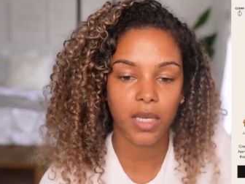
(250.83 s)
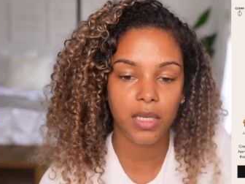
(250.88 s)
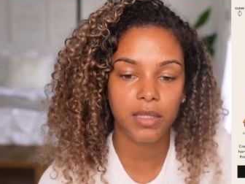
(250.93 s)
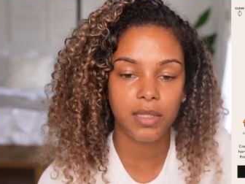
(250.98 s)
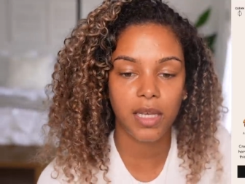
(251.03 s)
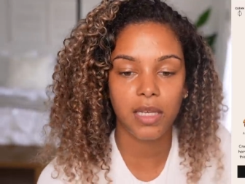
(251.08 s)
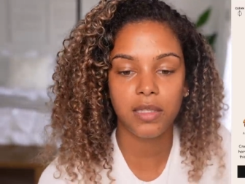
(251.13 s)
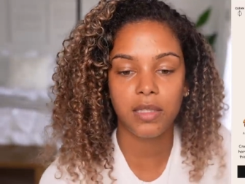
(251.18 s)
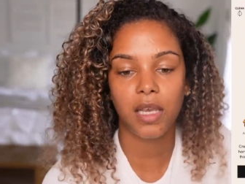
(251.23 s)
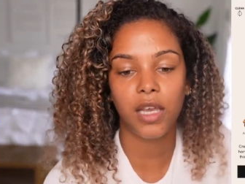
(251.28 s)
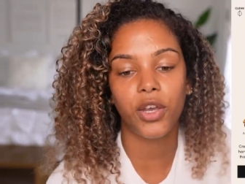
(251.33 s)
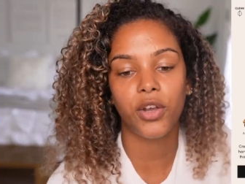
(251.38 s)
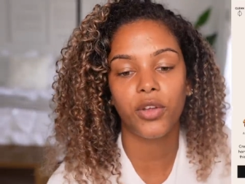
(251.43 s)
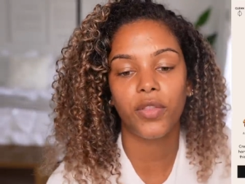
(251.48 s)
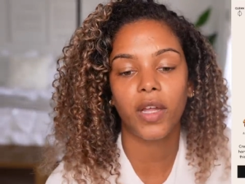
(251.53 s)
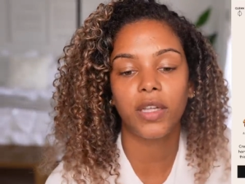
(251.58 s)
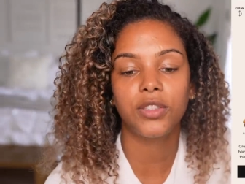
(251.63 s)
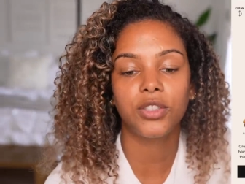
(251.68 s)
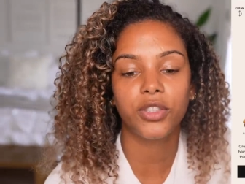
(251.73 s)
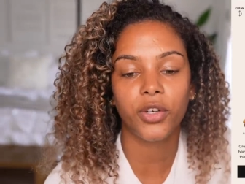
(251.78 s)
It says here
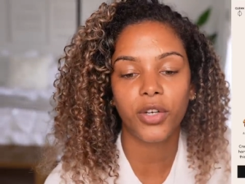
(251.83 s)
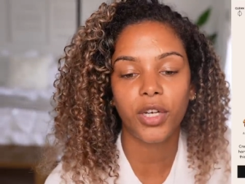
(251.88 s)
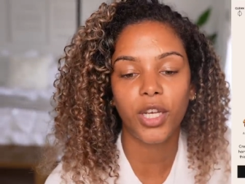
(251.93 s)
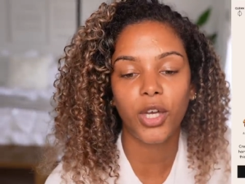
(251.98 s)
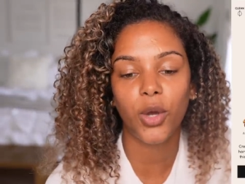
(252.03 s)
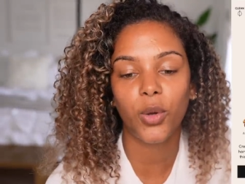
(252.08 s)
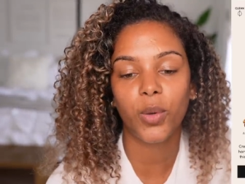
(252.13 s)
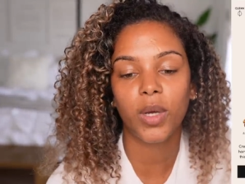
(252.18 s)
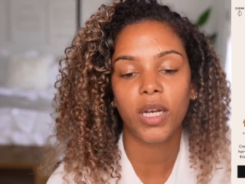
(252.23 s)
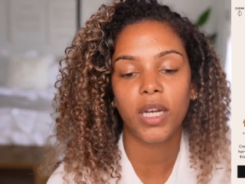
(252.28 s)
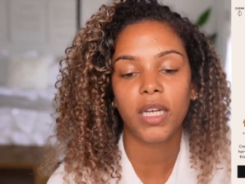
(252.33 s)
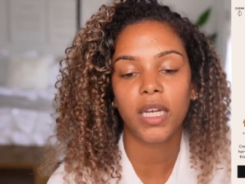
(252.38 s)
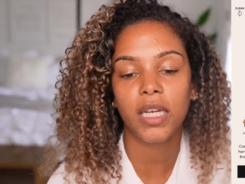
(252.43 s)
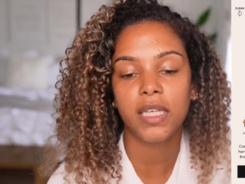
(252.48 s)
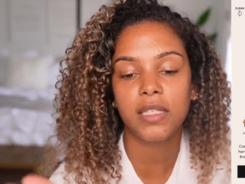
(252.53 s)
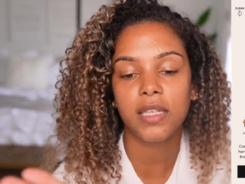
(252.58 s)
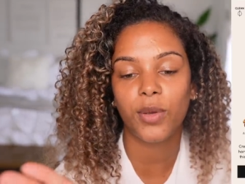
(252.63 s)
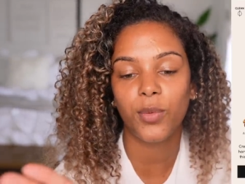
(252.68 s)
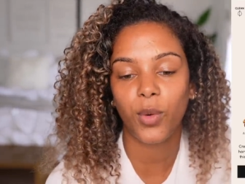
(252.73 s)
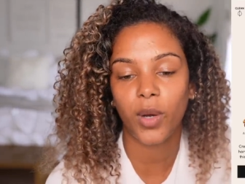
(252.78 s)
that Dirty Coconut
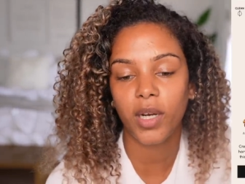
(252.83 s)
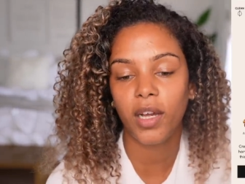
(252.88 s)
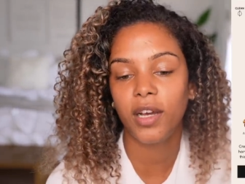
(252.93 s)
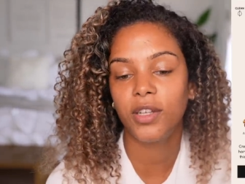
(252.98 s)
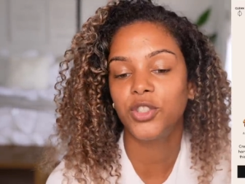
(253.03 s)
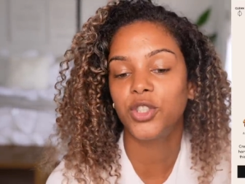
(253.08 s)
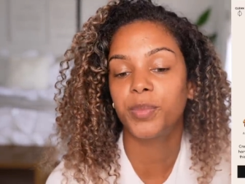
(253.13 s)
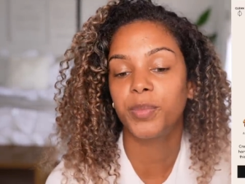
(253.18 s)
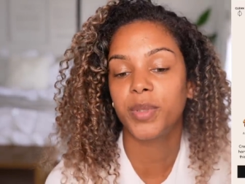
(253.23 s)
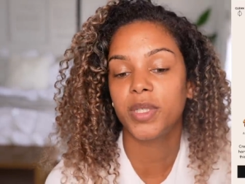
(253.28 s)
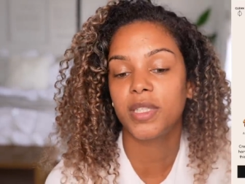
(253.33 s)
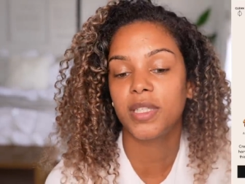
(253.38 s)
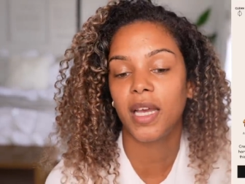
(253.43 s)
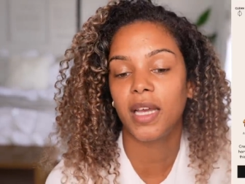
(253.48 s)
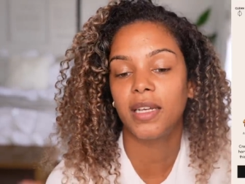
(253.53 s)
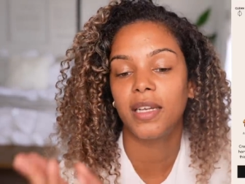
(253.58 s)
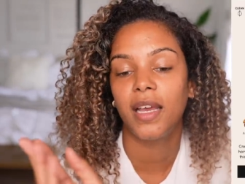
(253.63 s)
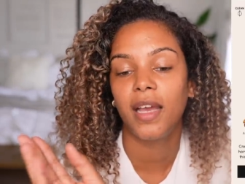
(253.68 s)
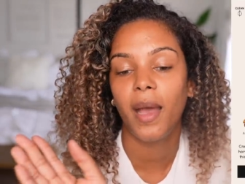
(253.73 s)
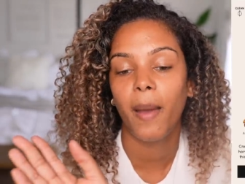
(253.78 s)
is a one hundred
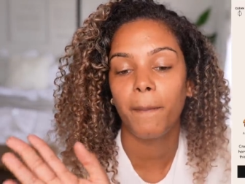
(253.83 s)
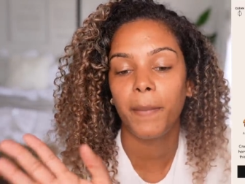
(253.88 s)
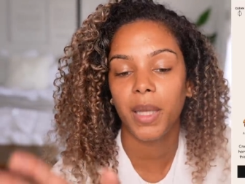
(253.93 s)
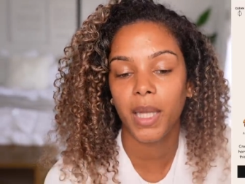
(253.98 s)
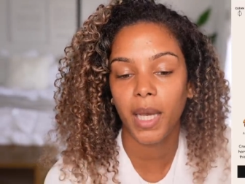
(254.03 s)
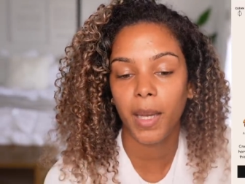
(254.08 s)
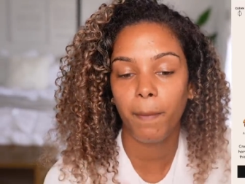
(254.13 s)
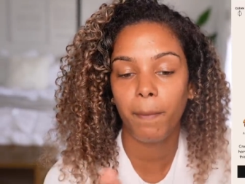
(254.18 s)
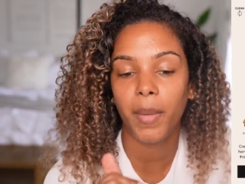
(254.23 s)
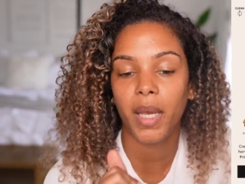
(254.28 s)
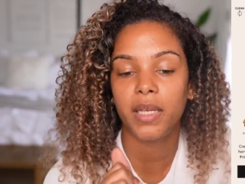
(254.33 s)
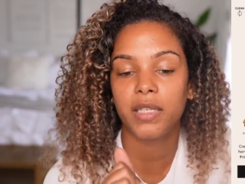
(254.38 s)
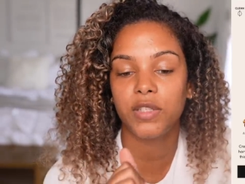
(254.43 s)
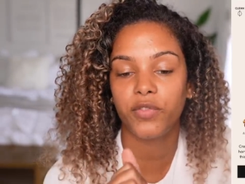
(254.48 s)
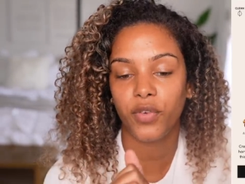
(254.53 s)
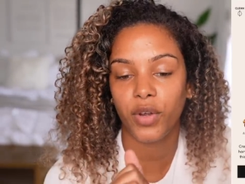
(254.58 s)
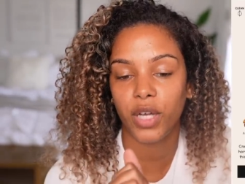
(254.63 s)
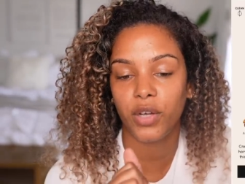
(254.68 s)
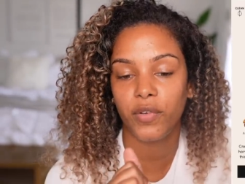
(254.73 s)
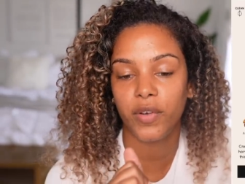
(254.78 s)
percent plant-based
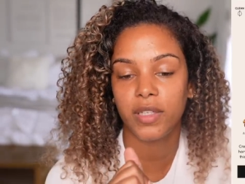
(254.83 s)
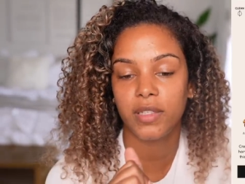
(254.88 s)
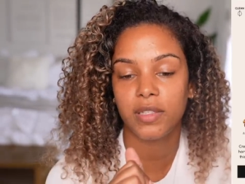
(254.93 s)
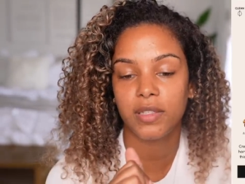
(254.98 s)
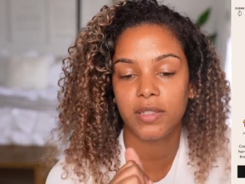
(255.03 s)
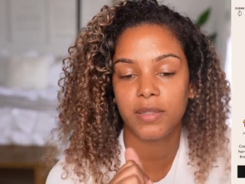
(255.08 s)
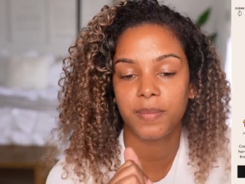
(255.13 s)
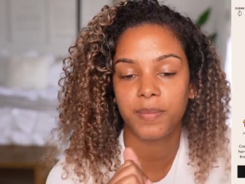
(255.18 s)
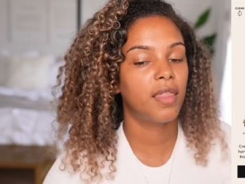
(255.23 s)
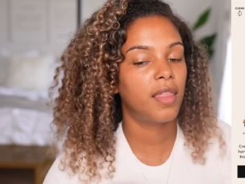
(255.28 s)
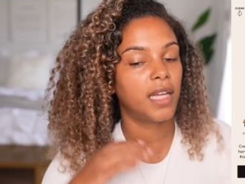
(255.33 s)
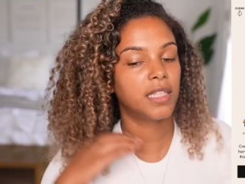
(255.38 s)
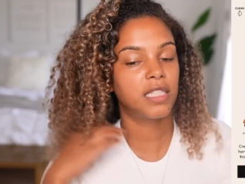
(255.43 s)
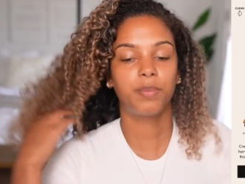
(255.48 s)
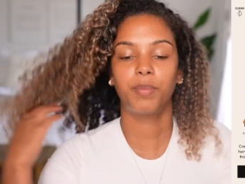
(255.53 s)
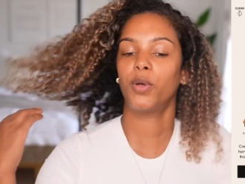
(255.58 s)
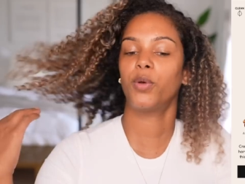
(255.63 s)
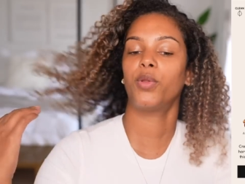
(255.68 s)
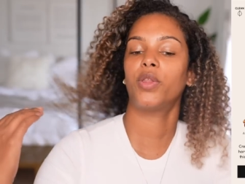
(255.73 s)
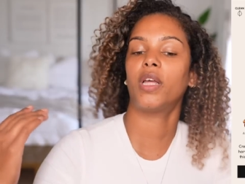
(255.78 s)
fragrance that's
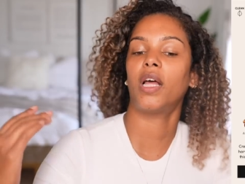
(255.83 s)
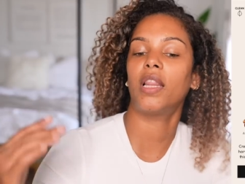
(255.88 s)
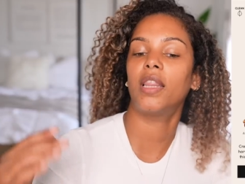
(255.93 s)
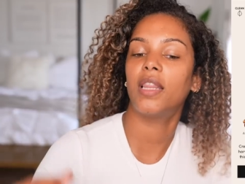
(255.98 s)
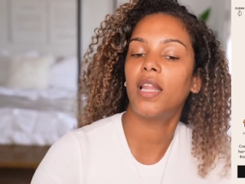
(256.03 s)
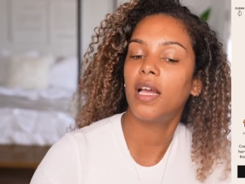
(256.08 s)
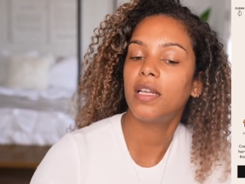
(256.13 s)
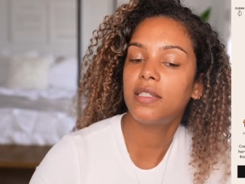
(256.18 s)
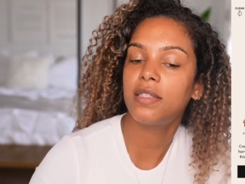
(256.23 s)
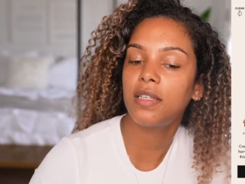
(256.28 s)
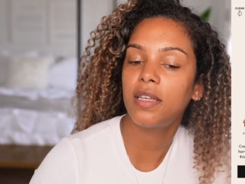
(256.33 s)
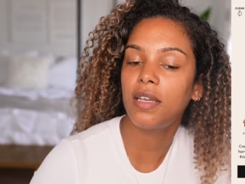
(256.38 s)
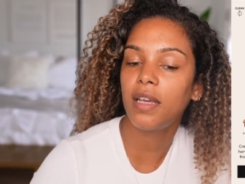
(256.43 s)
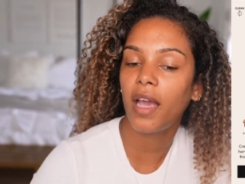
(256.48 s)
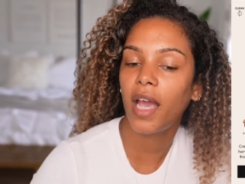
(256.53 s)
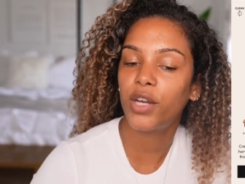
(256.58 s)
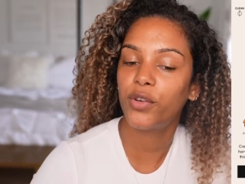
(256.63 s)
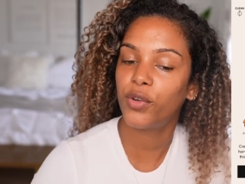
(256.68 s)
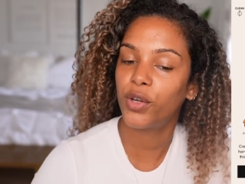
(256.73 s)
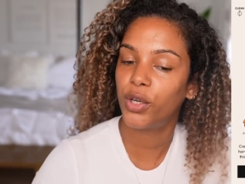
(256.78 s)
both lusty
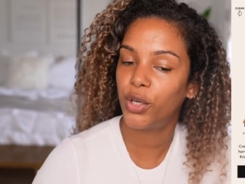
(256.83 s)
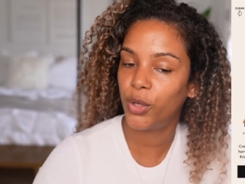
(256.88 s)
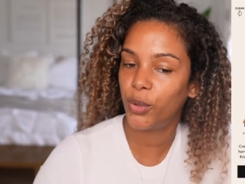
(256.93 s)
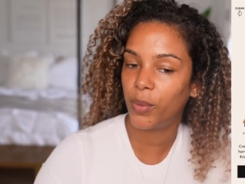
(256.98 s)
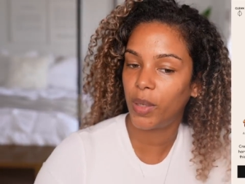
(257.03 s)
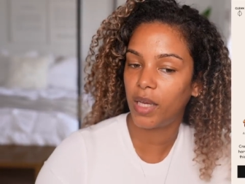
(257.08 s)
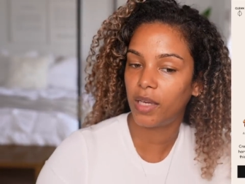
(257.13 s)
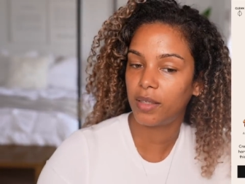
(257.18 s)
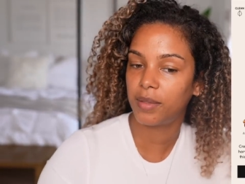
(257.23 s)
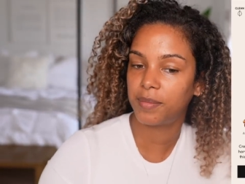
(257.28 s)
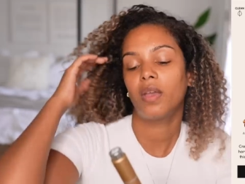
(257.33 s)
and renewing.